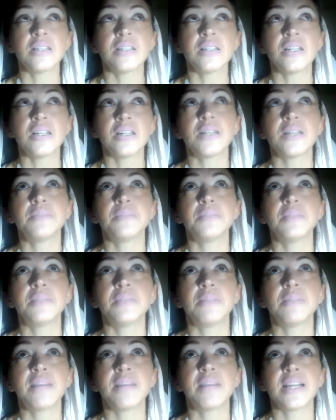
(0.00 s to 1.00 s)

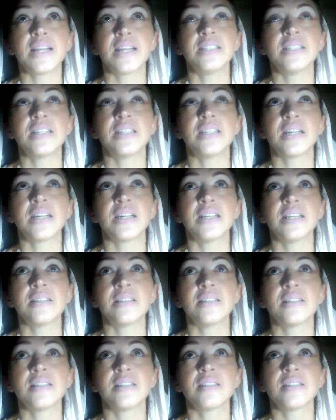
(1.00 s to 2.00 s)
my idea
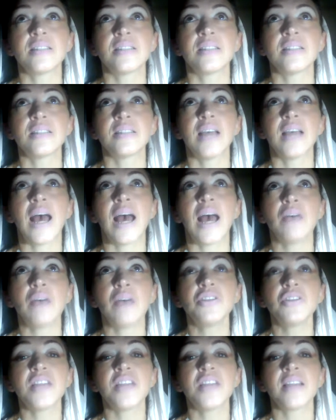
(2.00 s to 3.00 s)
is how
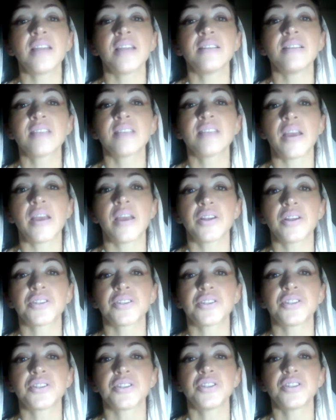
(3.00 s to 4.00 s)
to take these
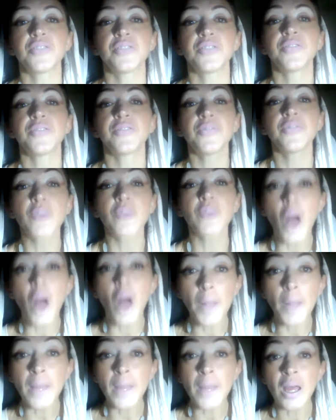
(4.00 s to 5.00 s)
characters
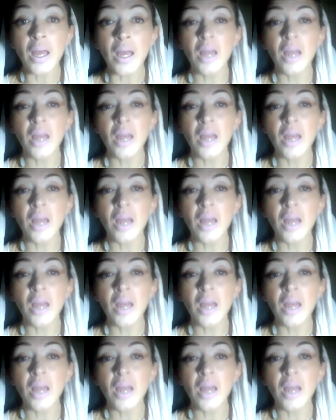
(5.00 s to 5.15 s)
from